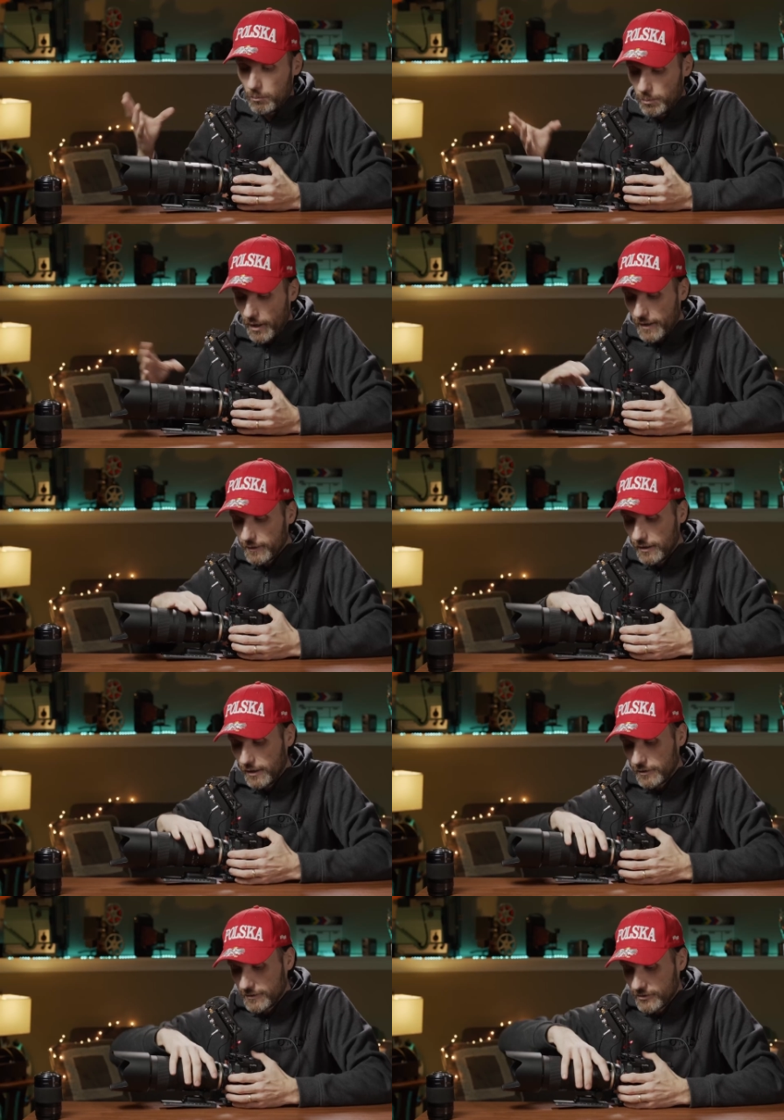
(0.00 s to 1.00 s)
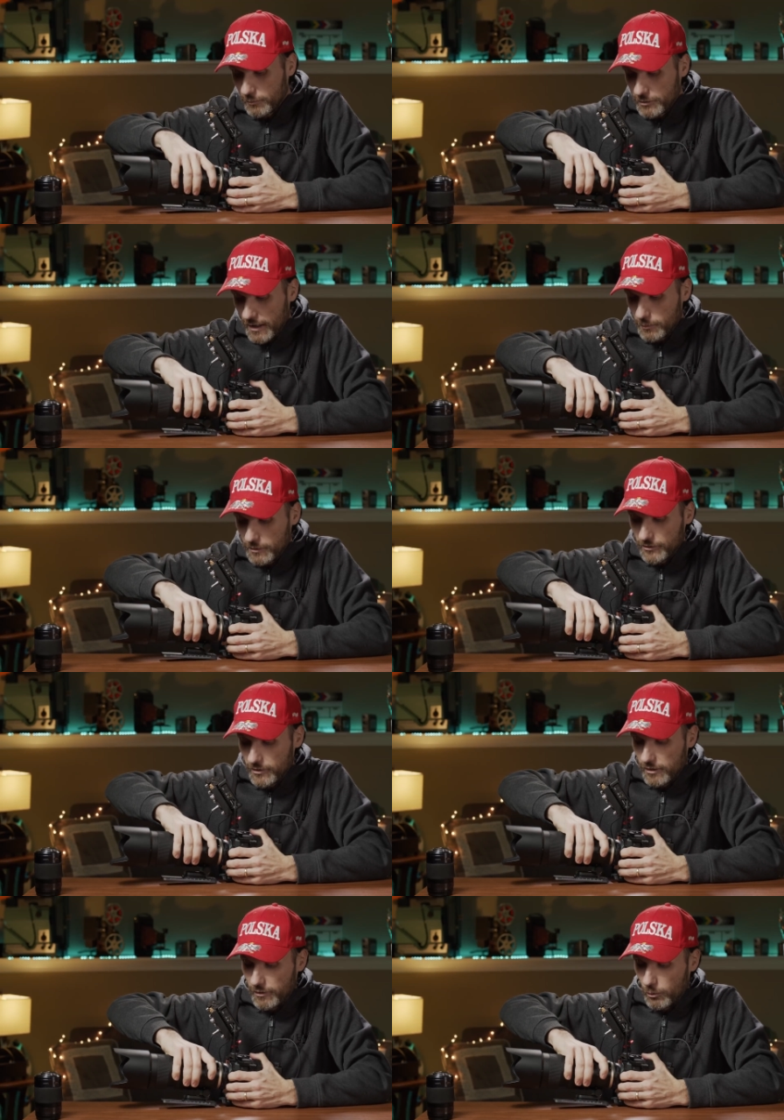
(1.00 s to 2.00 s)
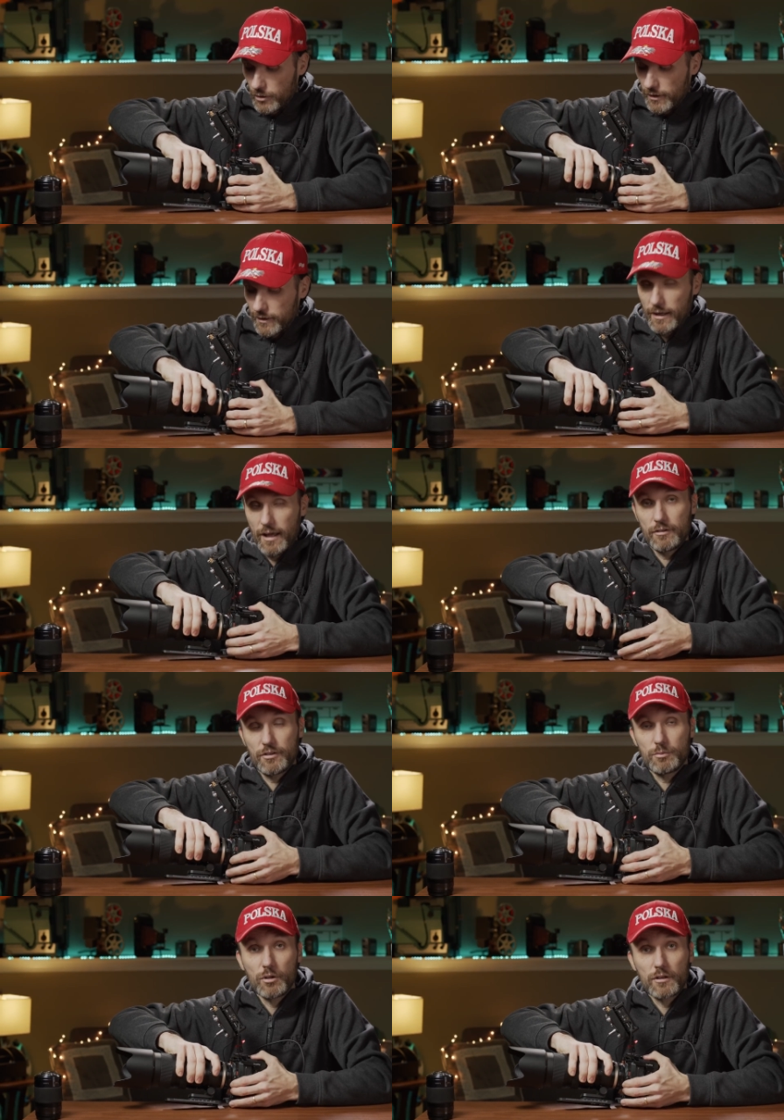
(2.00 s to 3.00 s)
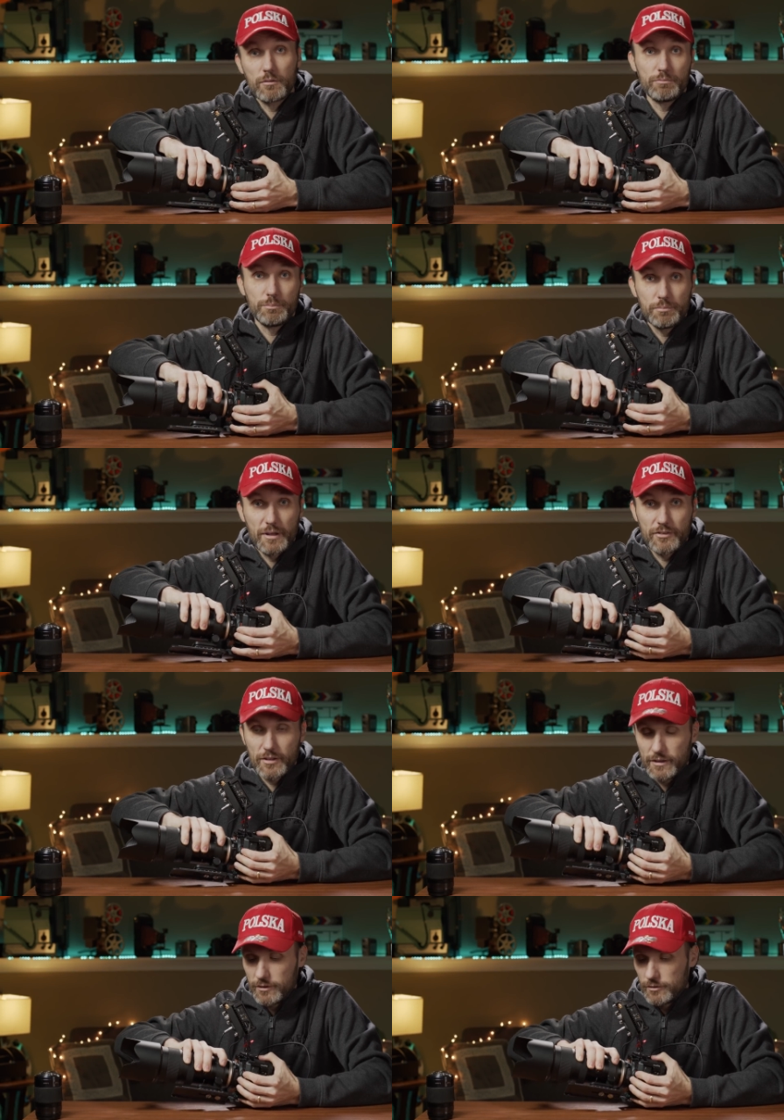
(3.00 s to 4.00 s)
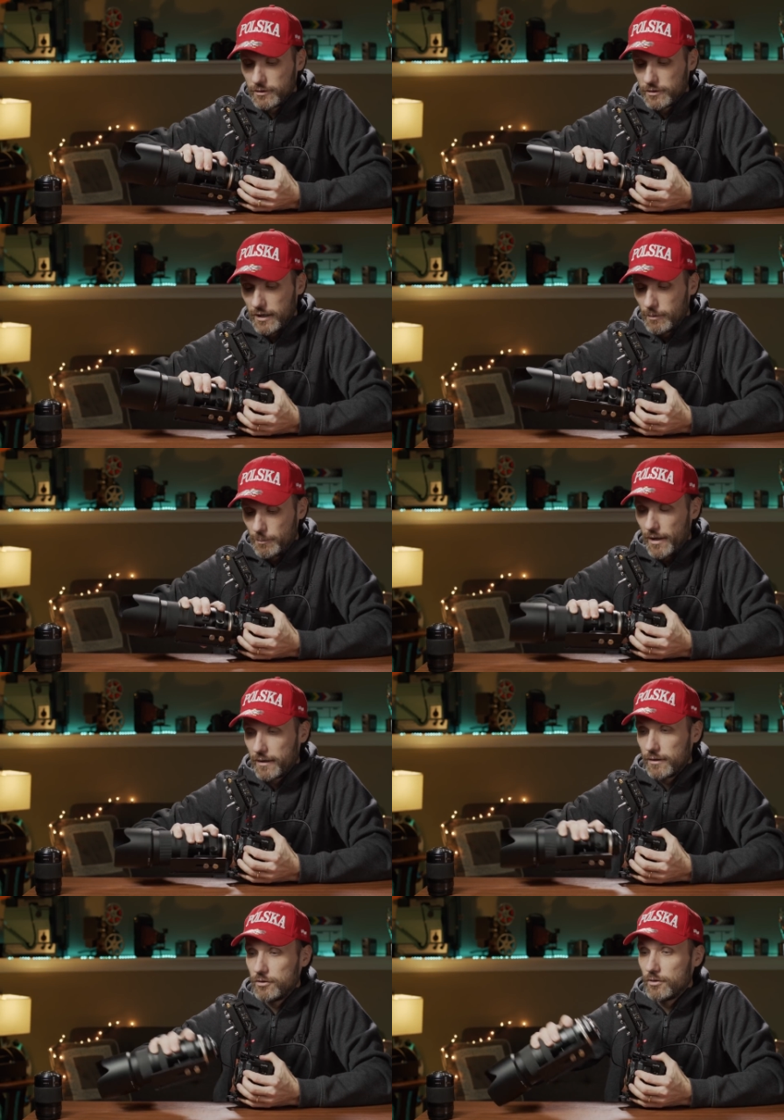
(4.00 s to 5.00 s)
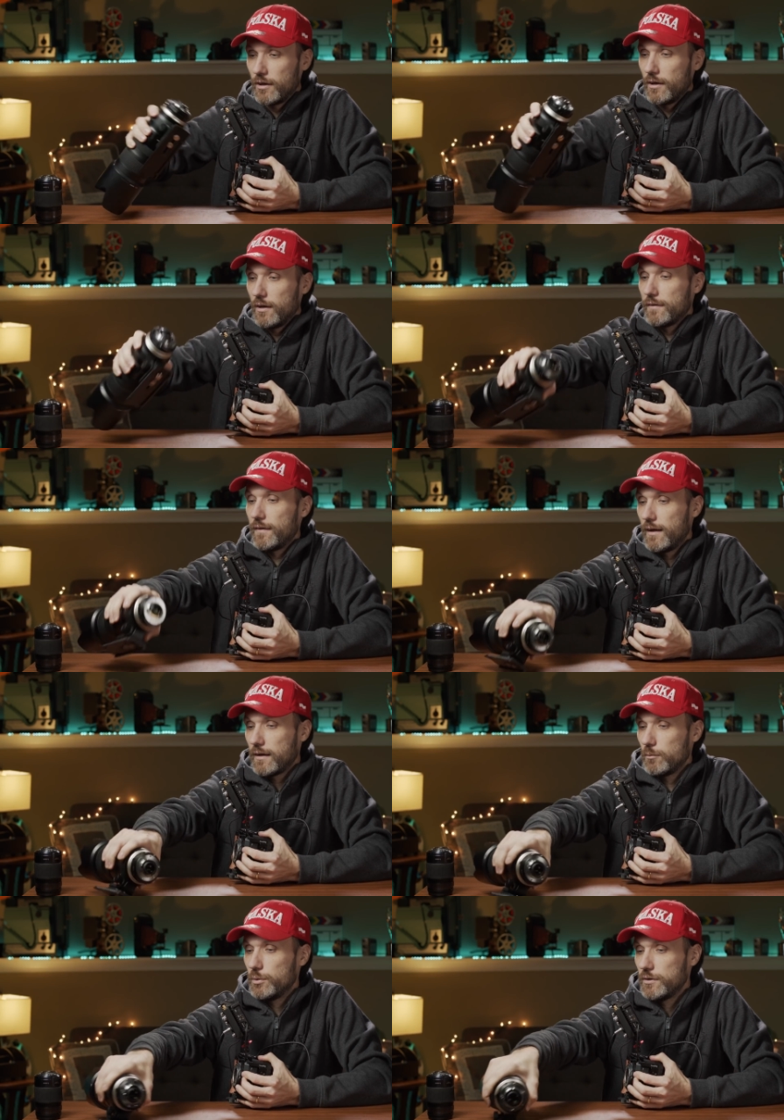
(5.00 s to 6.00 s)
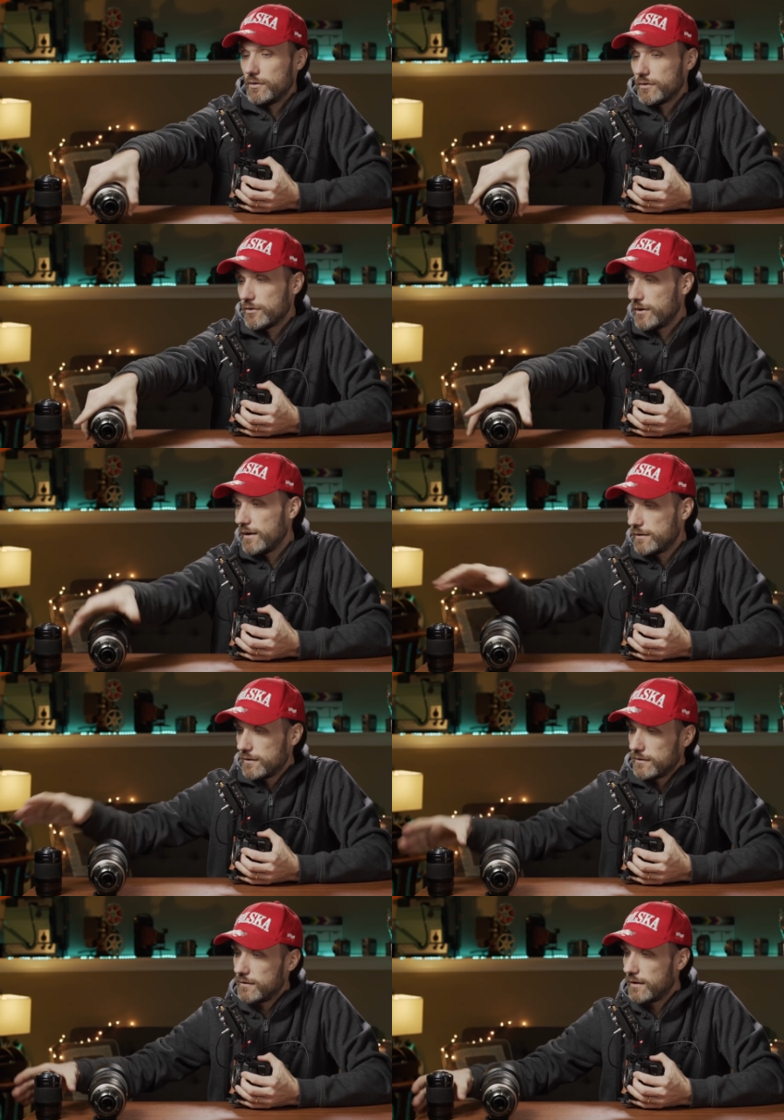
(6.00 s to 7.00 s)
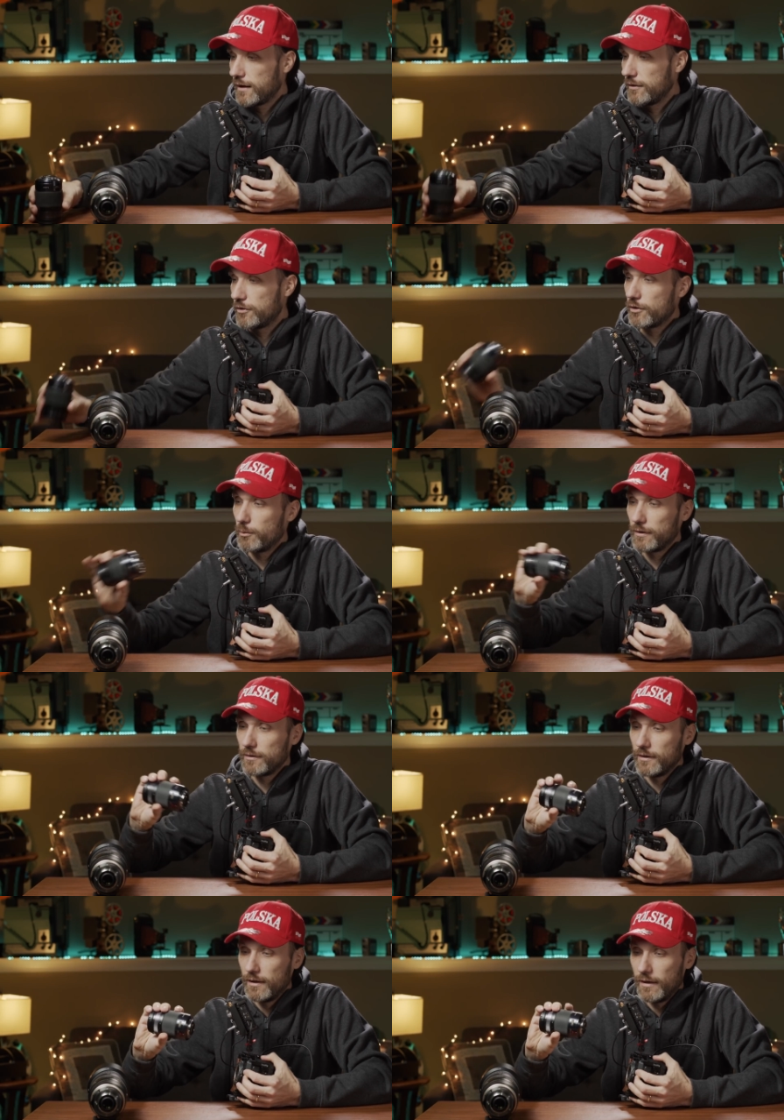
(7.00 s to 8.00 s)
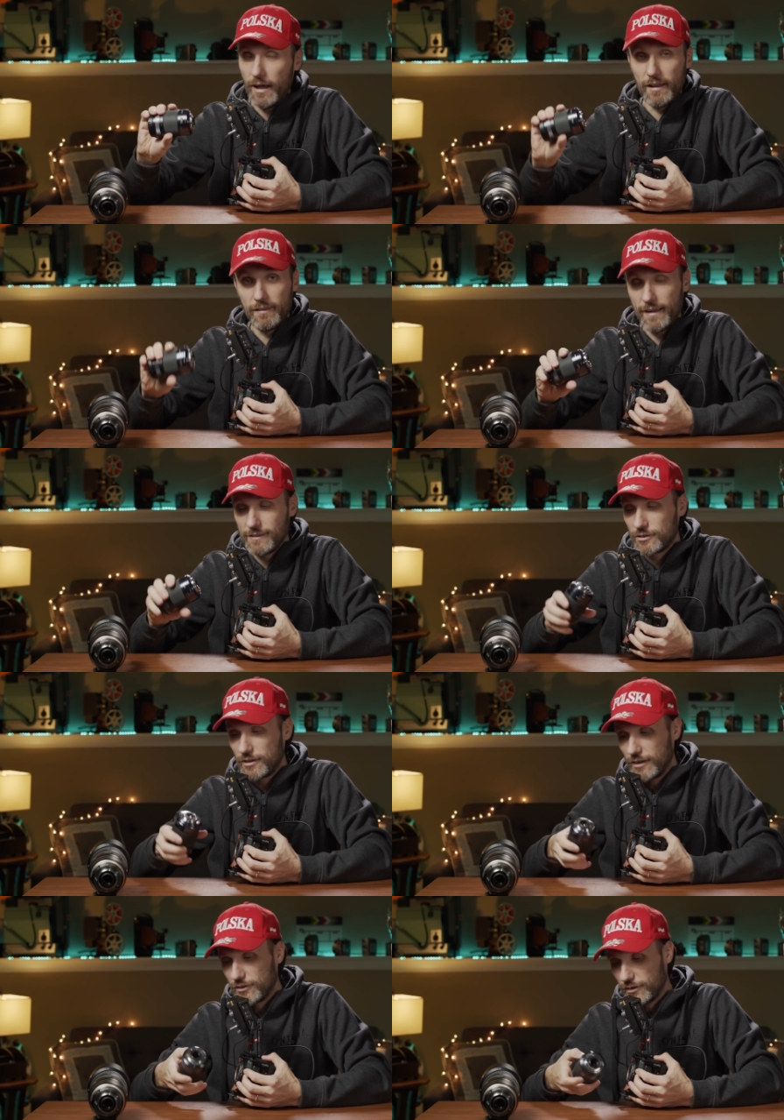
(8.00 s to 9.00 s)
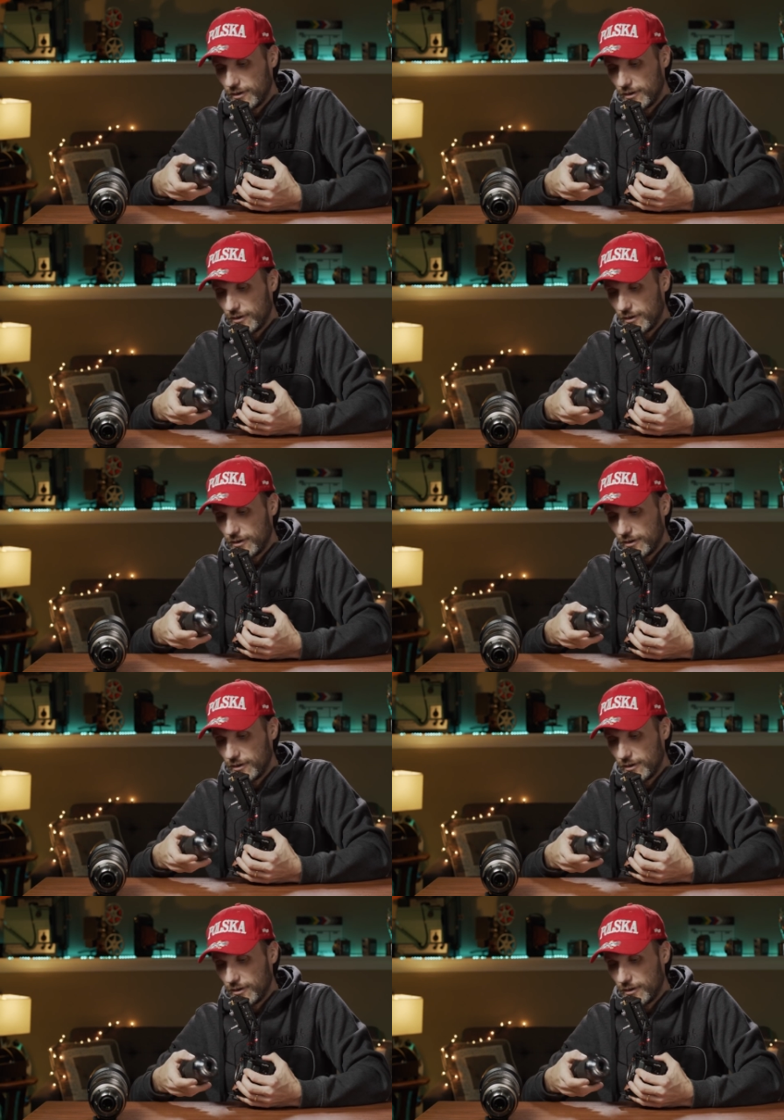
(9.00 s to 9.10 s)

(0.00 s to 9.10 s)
But at the same time, let's say if I want to have a smaller, basically camera package, then I can put this aside and I can throw in a lens that